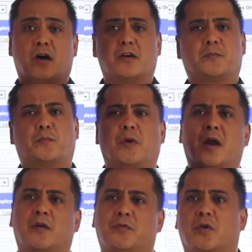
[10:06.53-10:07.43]
all
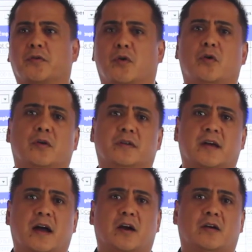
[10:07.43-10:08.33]
spread out throughout the whole
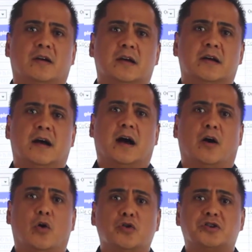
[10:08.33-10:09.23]
entire
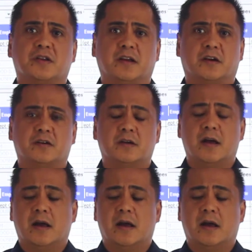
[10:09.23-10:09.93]
ocean here,